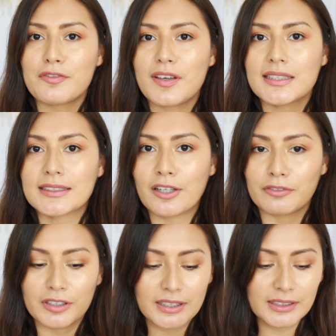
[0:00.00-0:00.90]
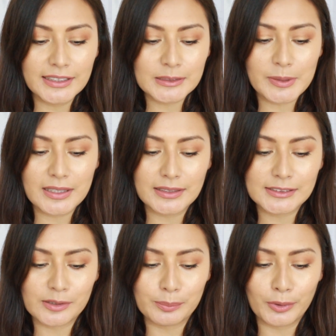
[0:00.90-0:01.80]
FX Cover Clicks
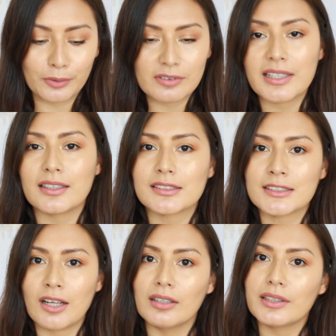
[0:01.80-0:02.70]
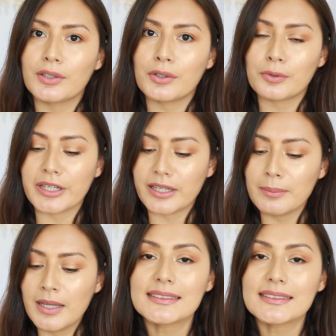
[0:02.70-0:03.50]
because they're both like a solid cream.